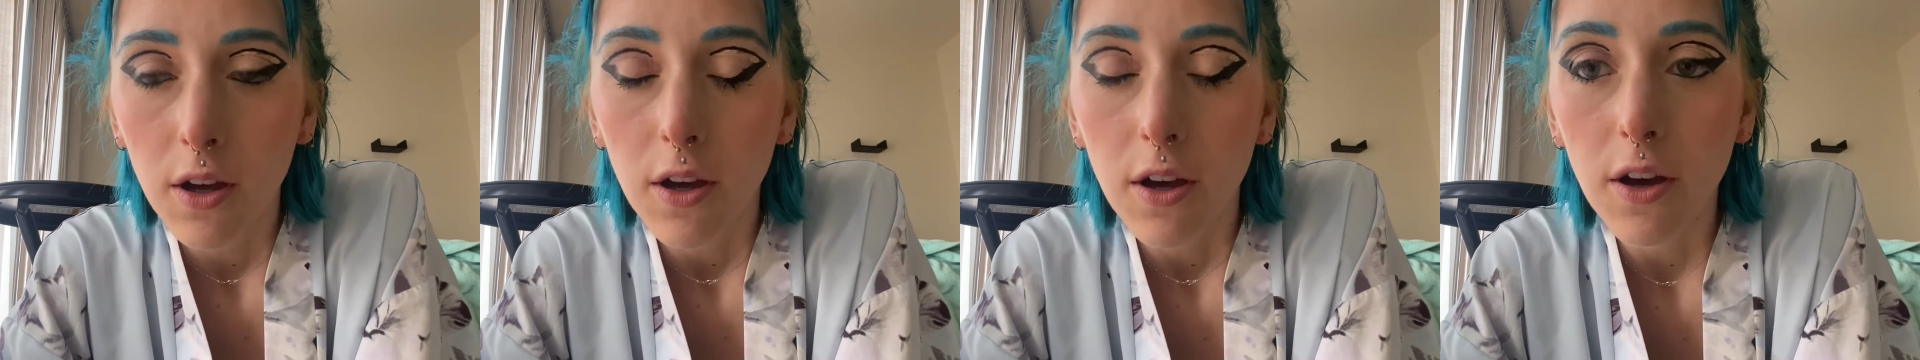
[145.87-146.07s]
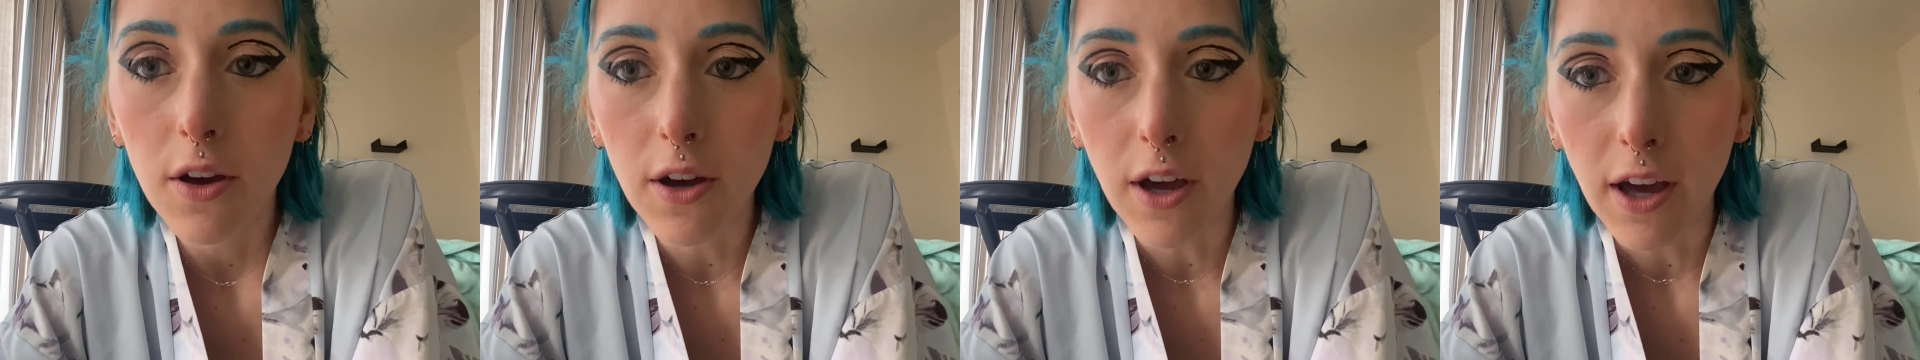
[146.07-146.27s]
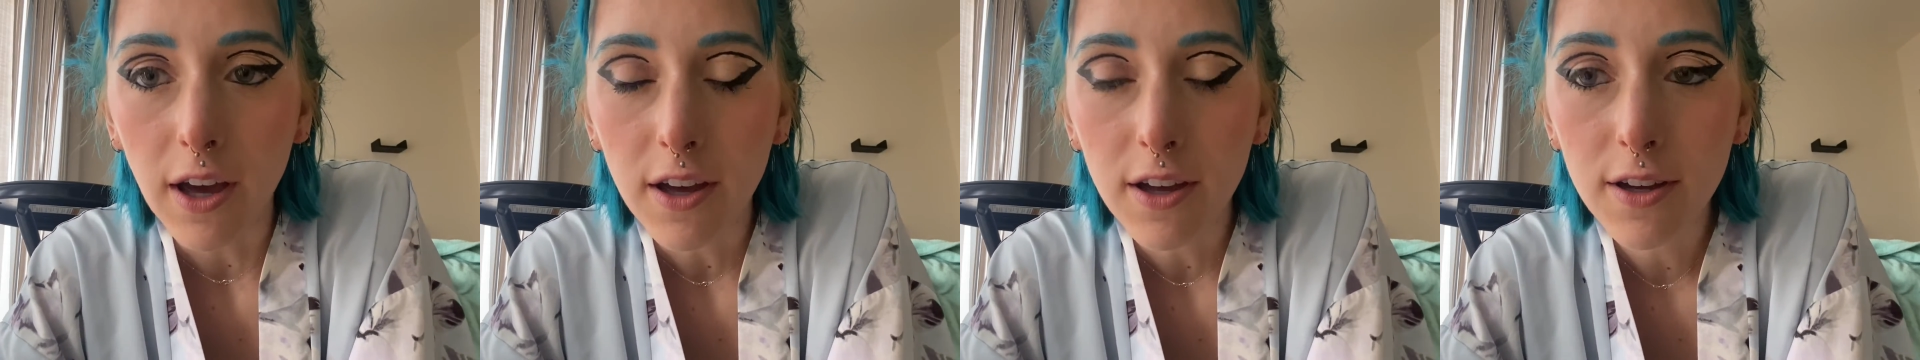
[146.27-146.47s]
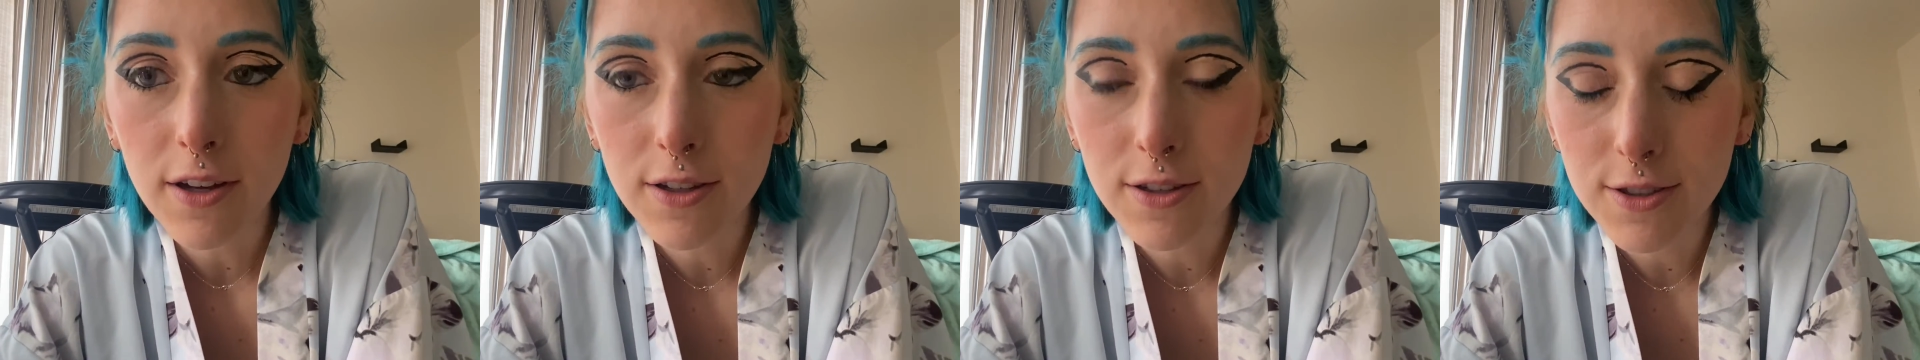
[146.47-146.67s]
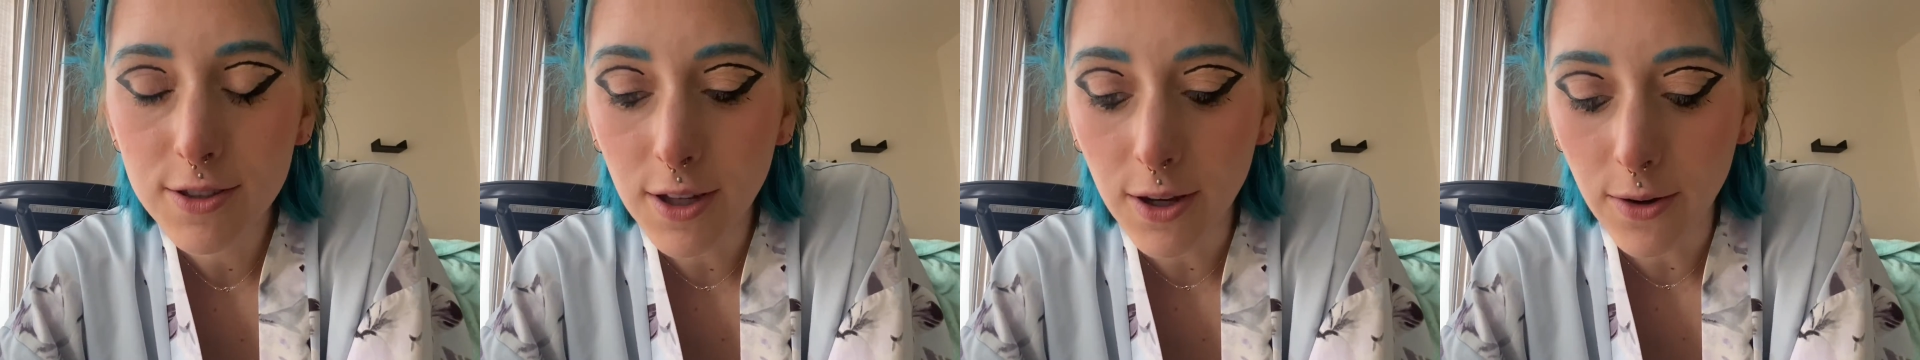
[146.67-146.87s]
Okay,
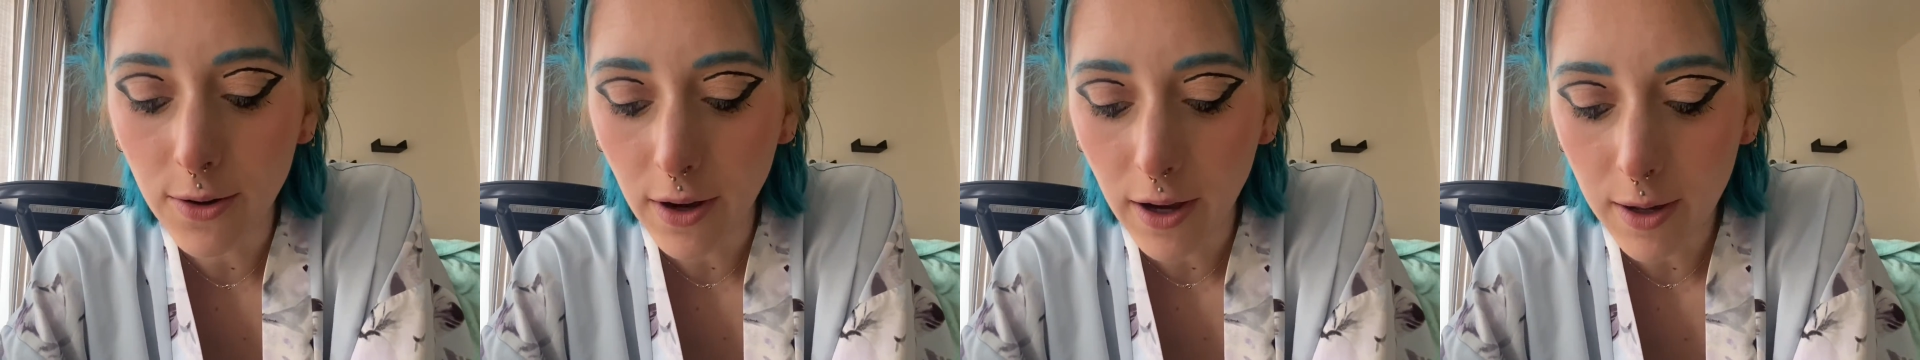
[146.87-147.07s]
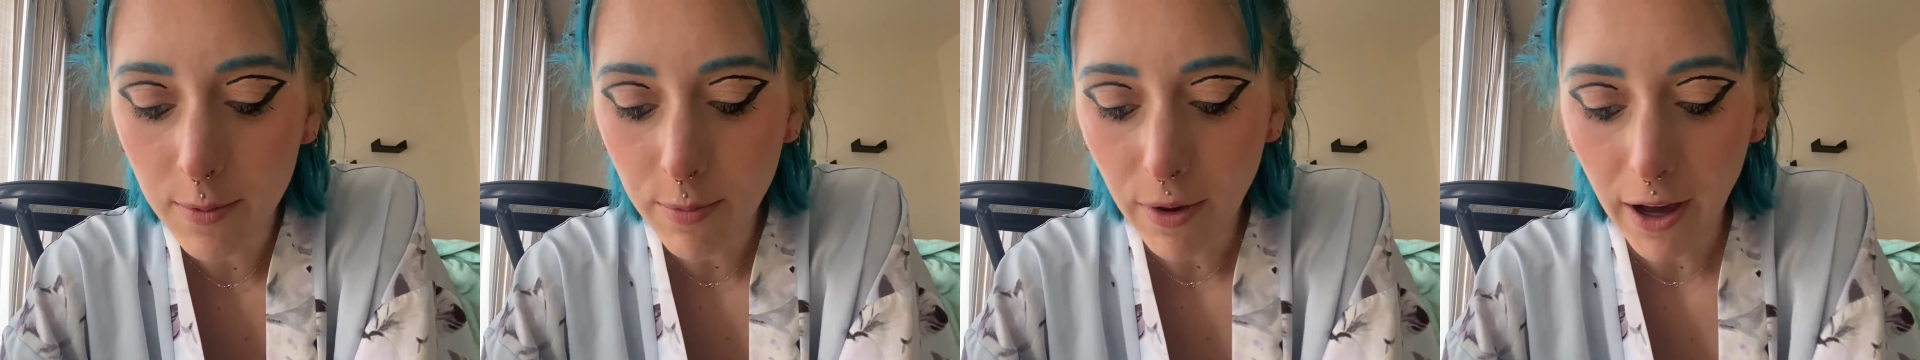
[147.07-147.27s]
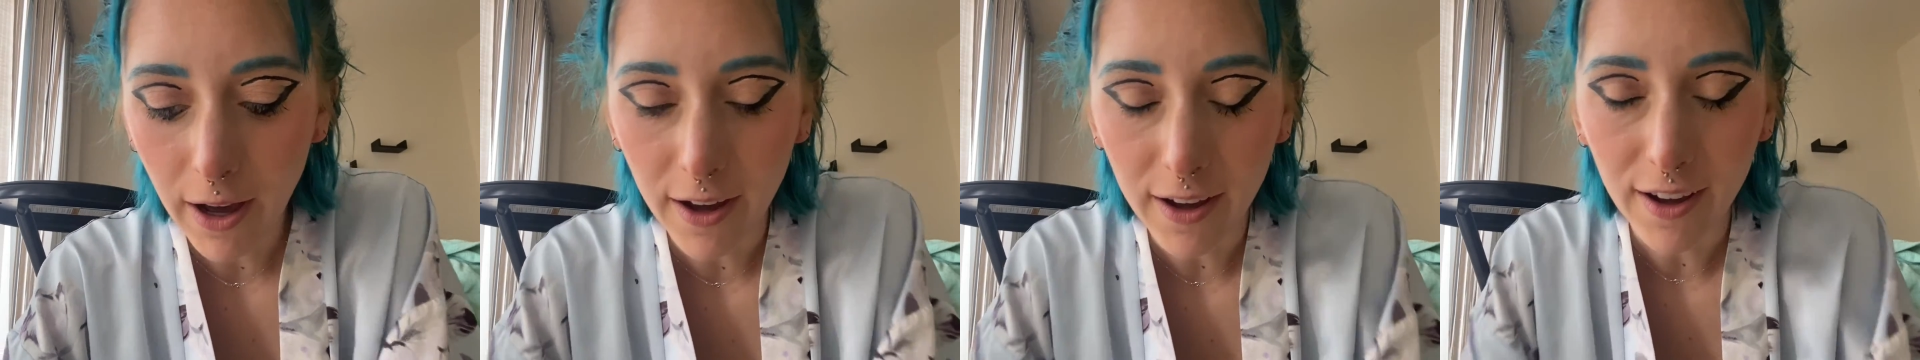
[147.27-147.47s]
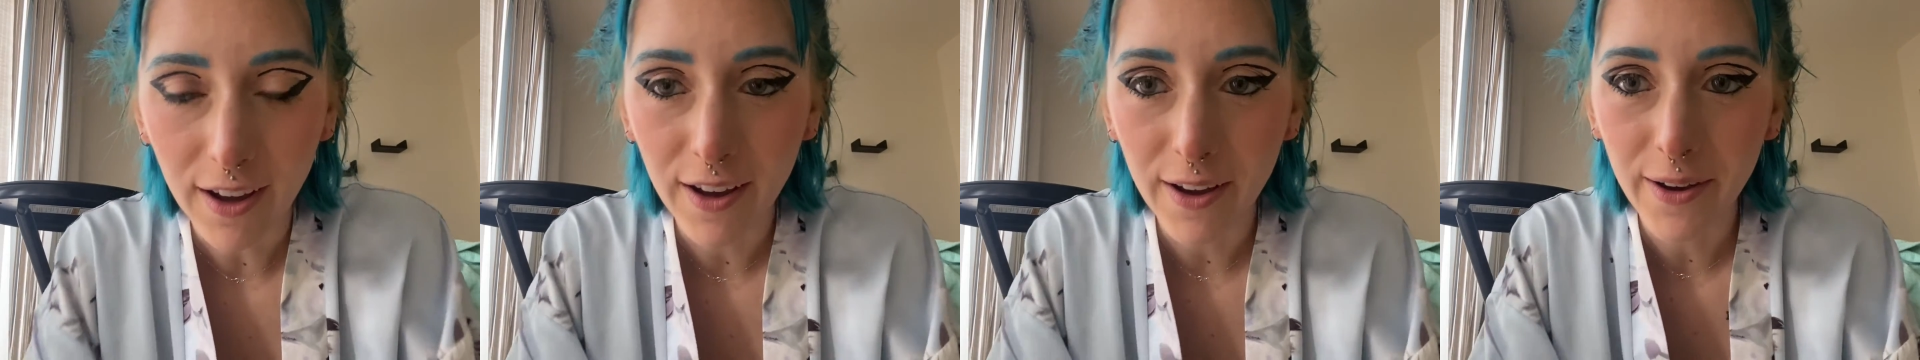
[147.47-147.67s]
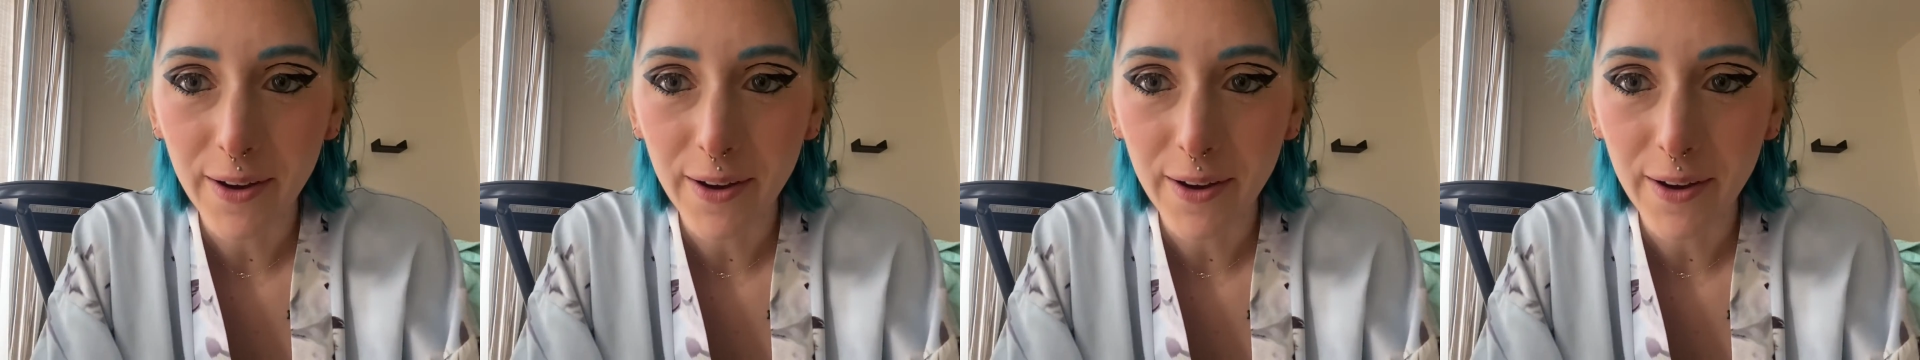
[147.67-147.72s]
so I'm back.